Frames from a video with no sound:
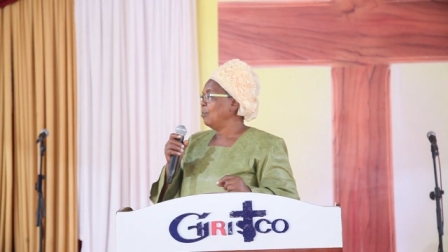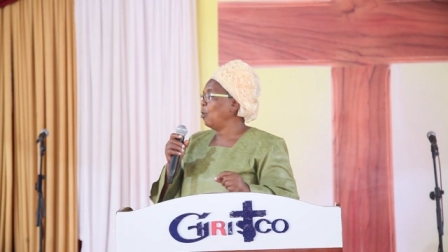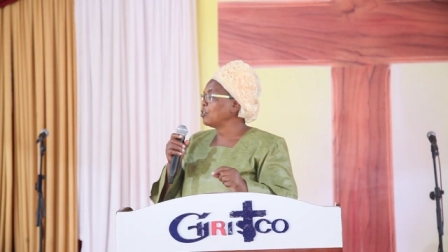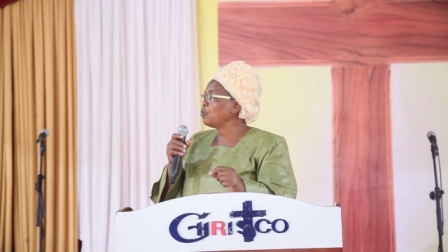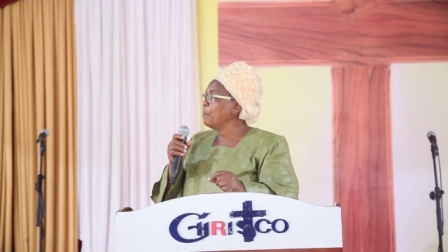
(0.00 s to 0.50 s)

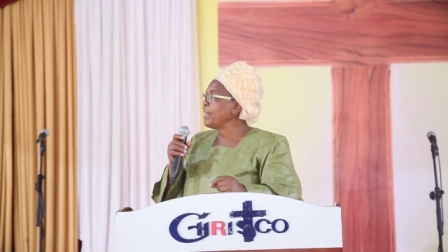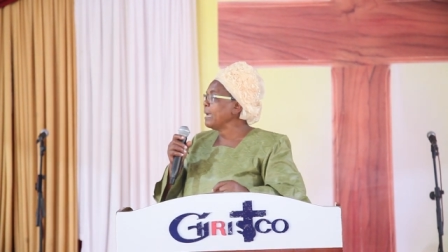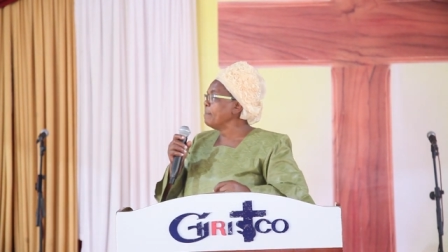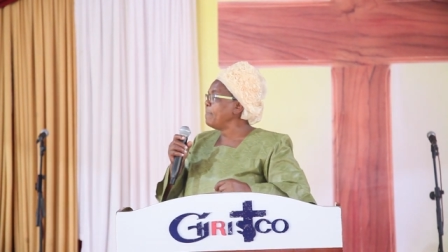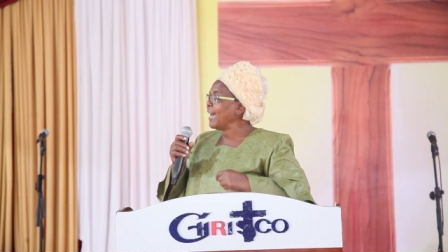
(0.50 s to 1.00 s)
or to
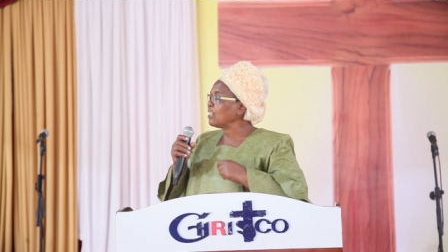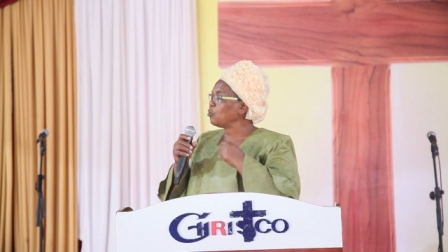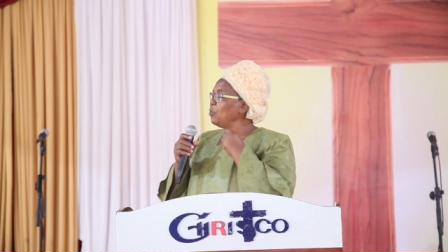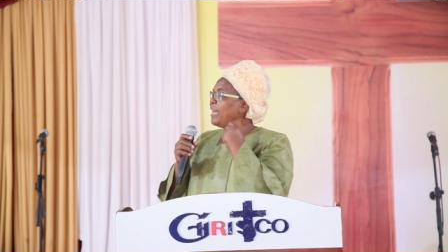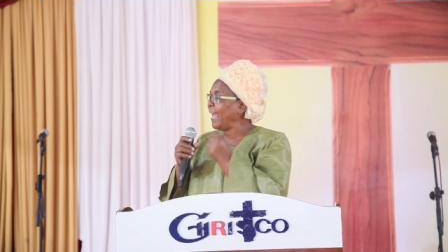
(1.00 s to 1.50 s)
bring back
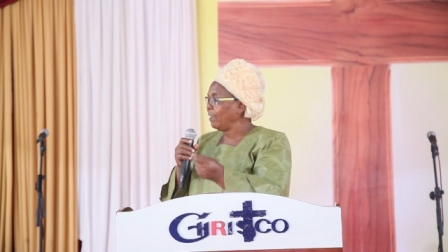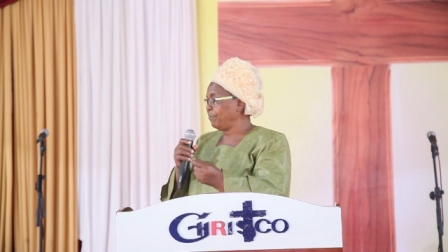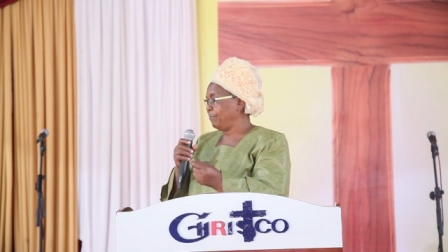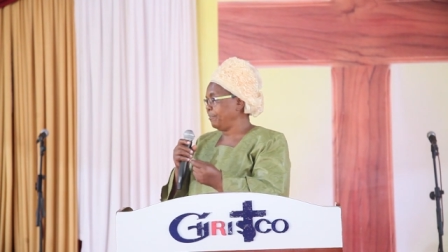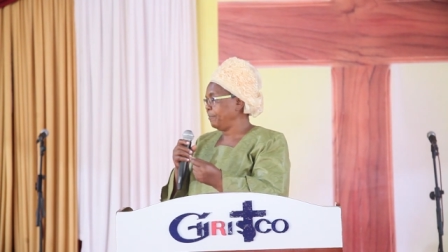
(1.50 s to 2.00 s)
to
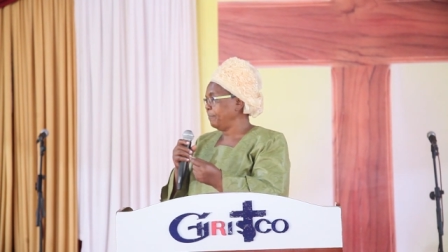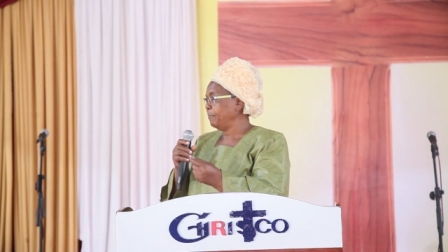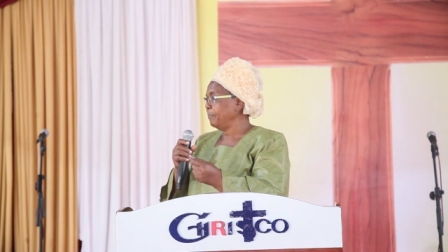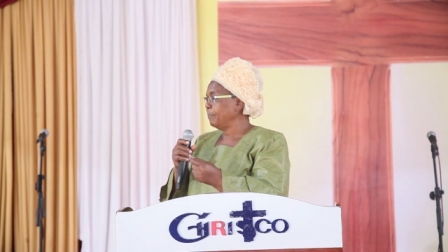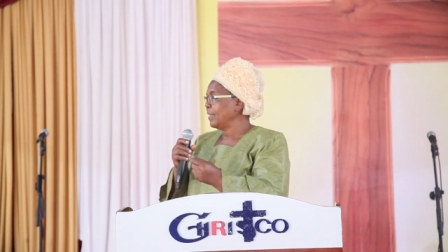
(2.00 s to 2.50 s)
life
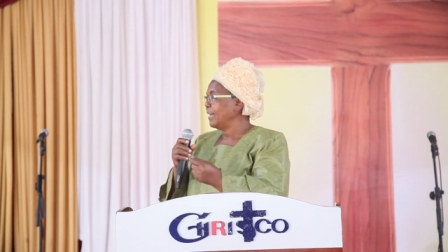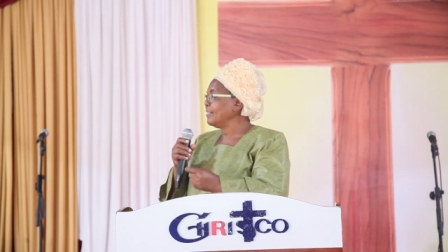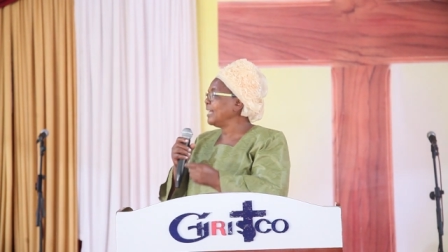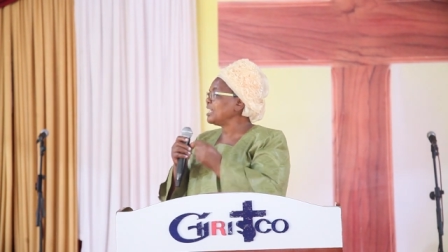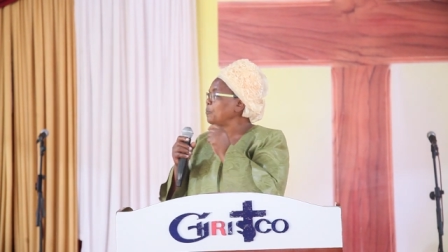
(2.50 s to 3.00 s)

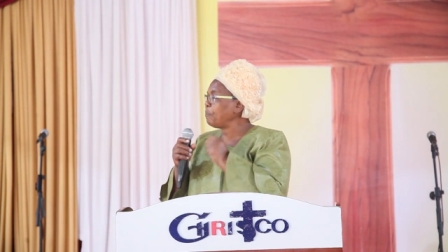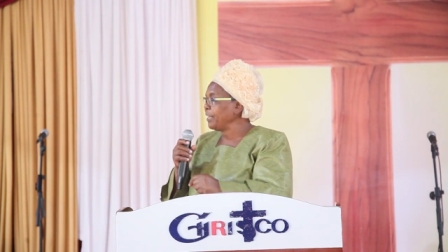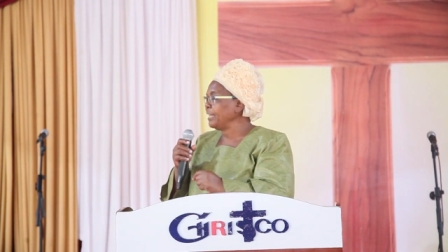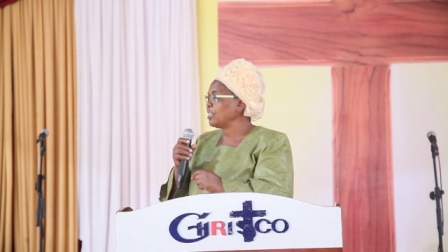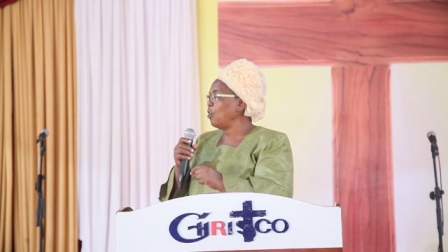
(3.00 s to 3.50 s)
the
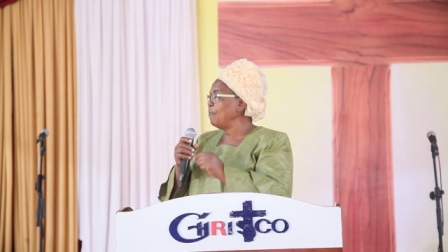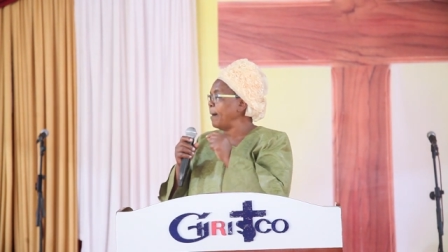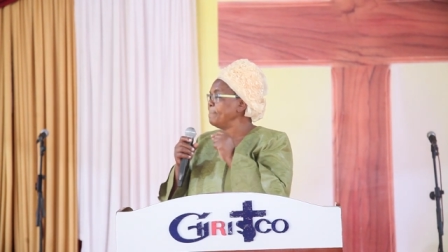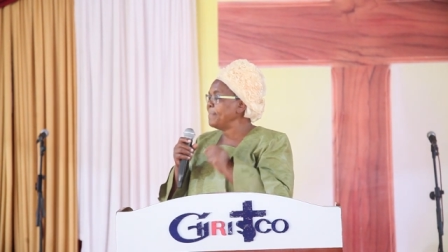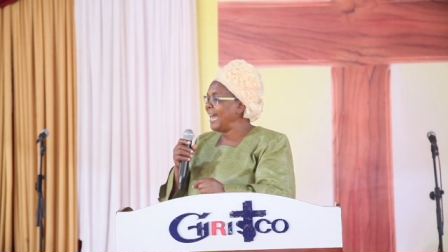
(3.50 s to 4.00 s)
spirit of
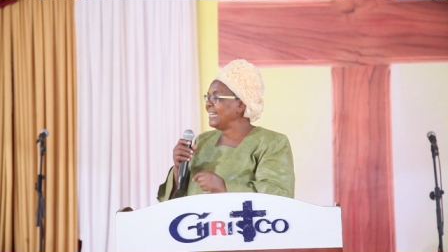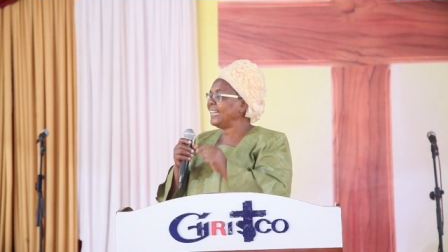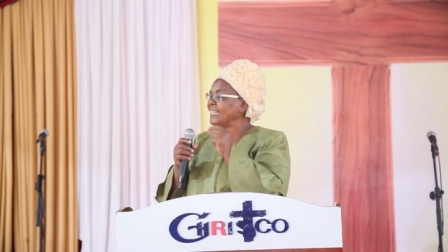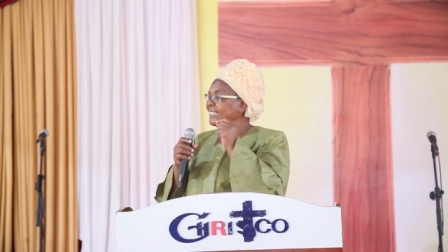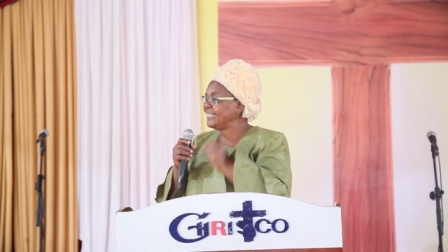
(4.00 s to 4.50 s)
a man
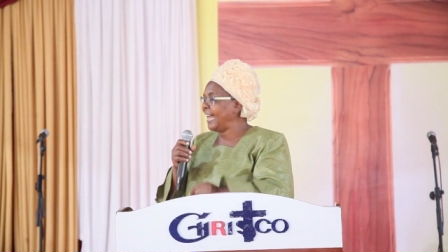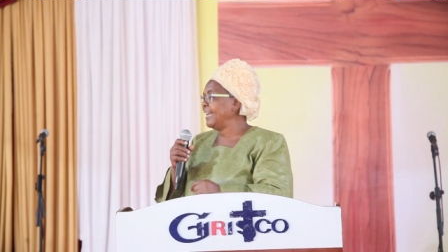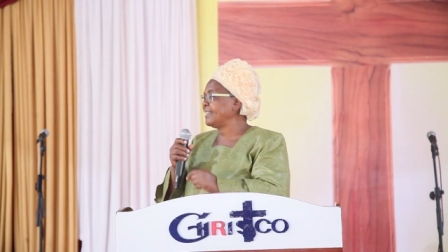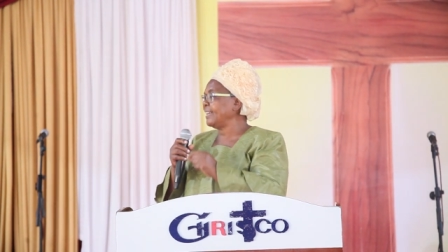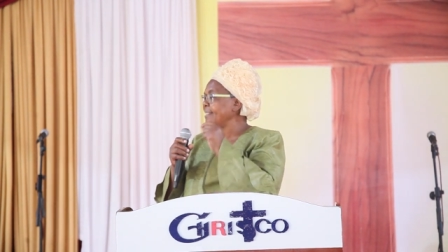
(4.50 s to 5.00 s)
that
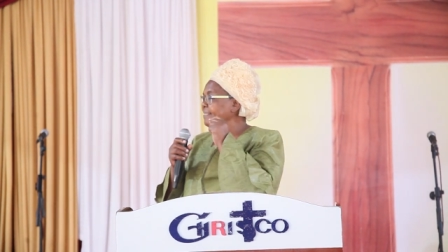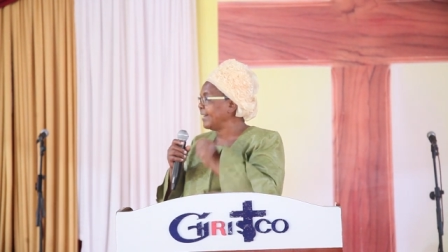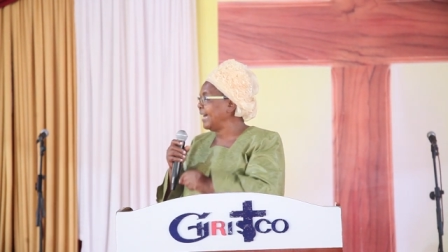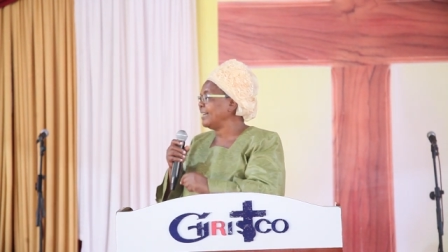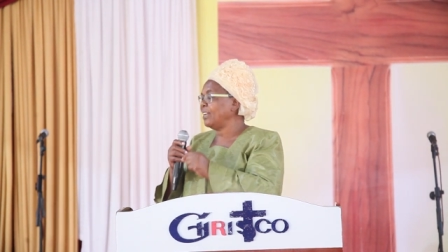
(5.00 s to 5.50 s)
died in the
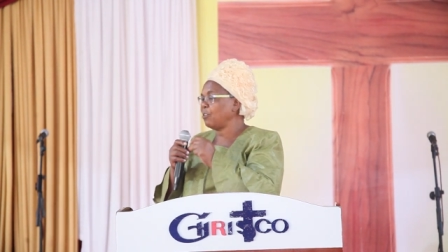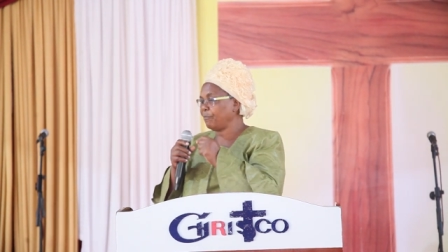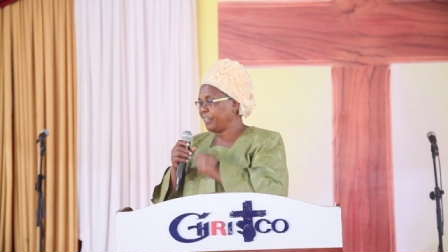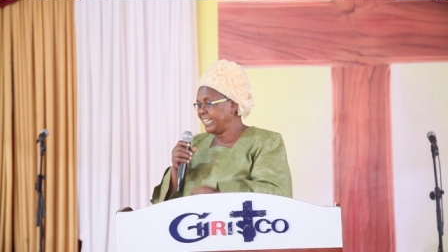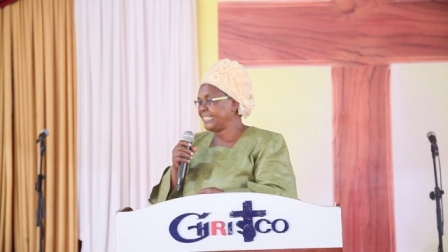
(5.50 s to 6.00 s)
Garden
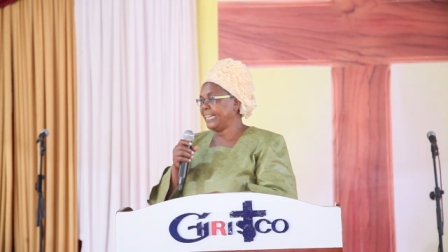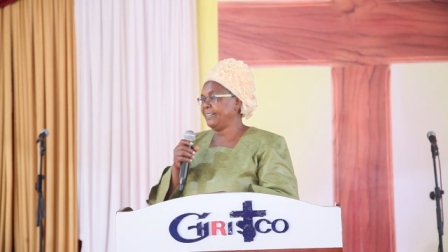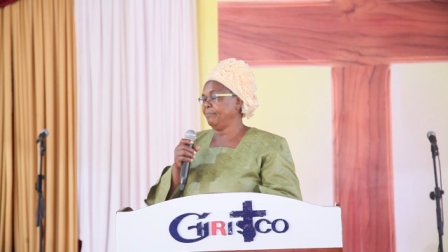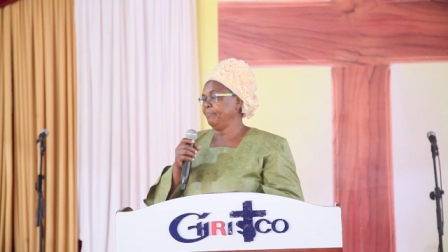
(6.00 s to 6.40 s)
of Eden.